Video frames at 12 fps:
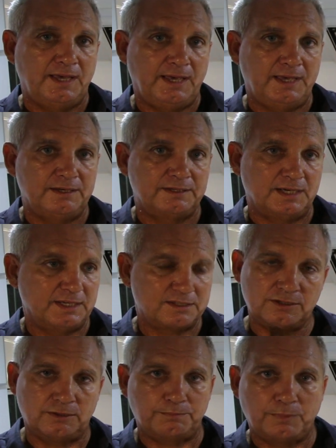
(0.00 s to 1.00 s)
and
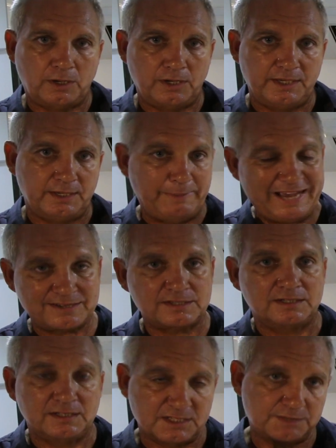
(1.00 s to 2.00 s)
it's not by
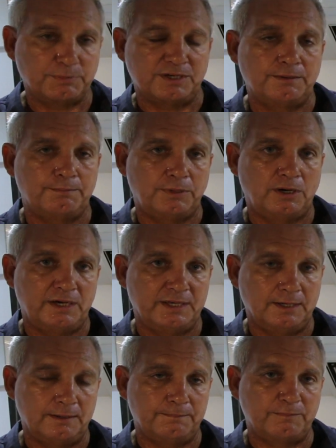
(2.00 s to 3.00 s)
accident, it's by
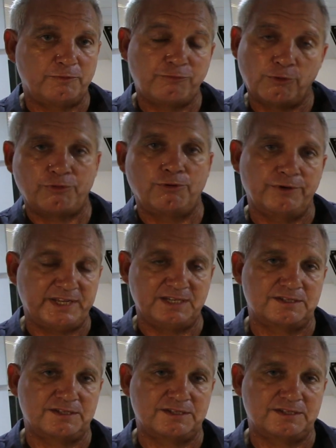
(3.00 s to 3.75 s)
forethought and